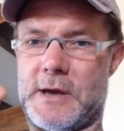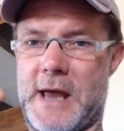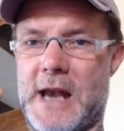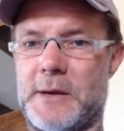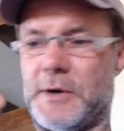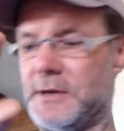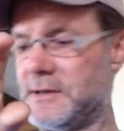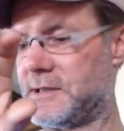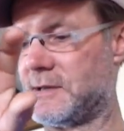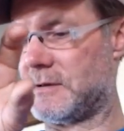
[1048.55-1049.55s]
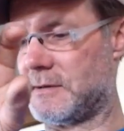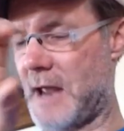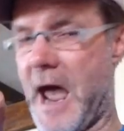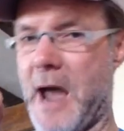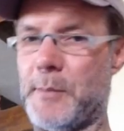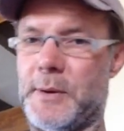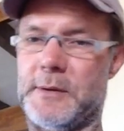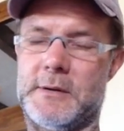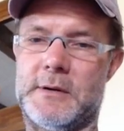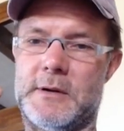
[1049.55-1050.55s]
Element app
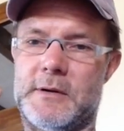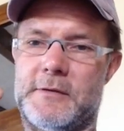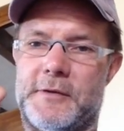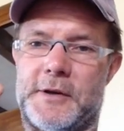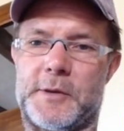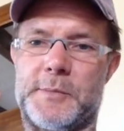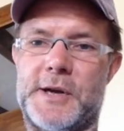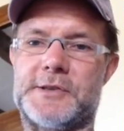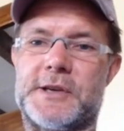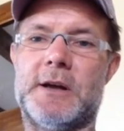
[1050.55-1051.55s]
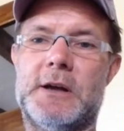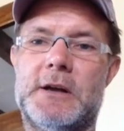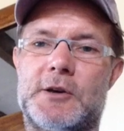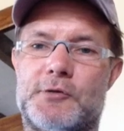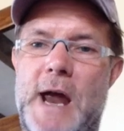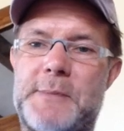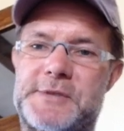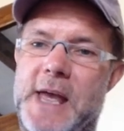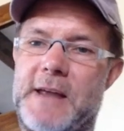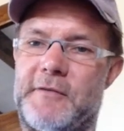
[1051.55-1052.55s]
for the computer
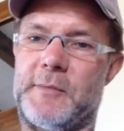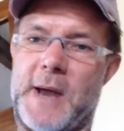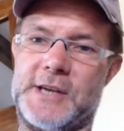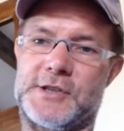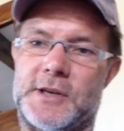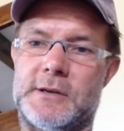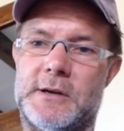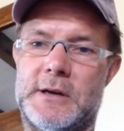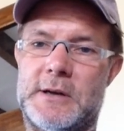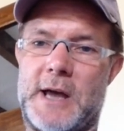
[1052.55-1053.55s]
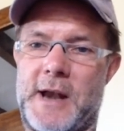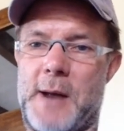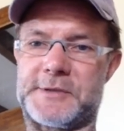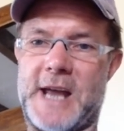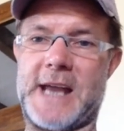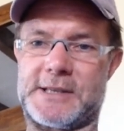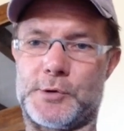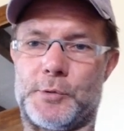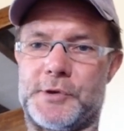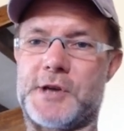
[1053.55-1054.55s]
grabs that information and
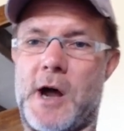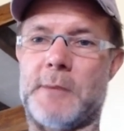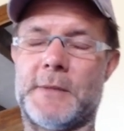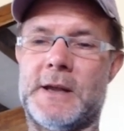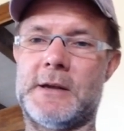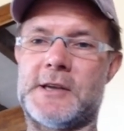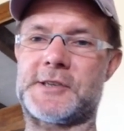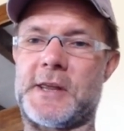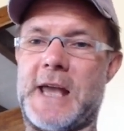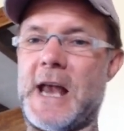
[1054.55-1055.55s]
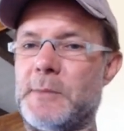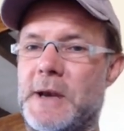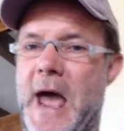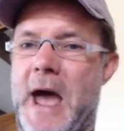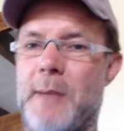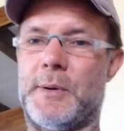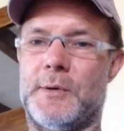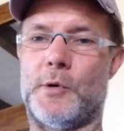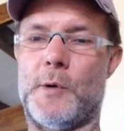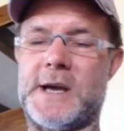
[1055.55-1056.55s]
updates all the time. So the Element app
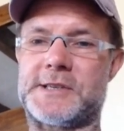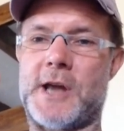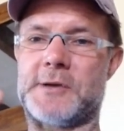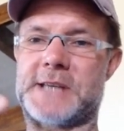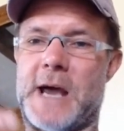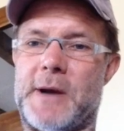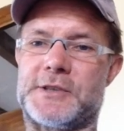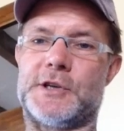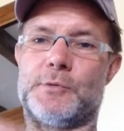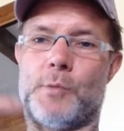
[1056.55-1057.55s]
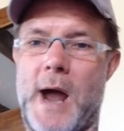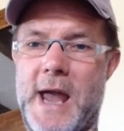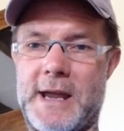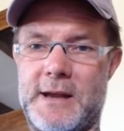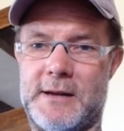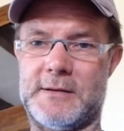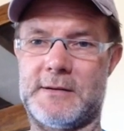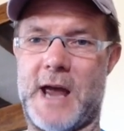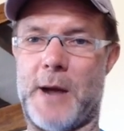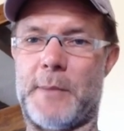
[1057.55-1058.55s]
always knows how much you weigh,
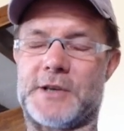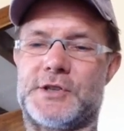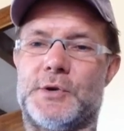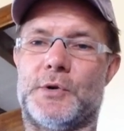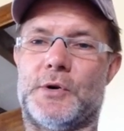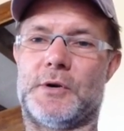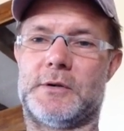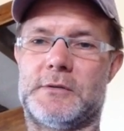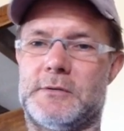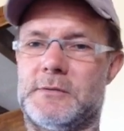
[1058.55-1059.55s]
how much your